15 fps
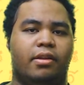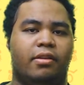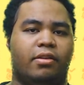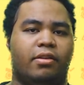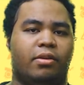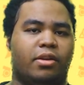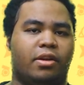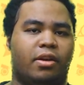
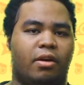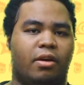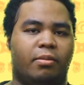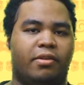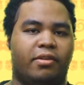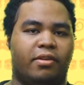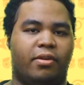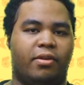so the
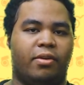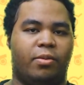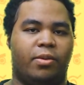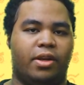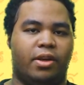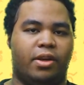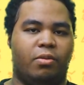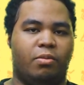Karma Cell,
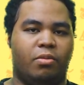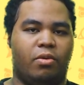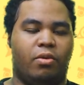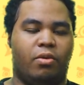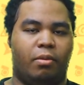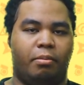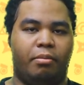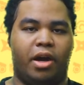we know
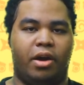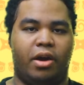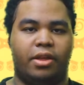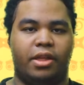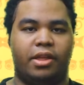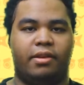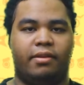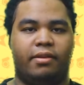more about
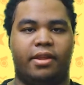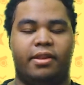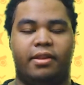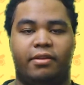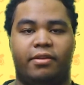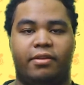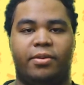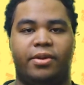it inside
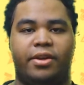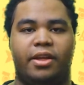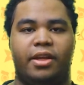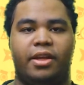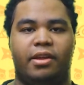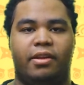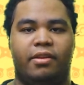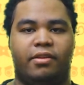this one.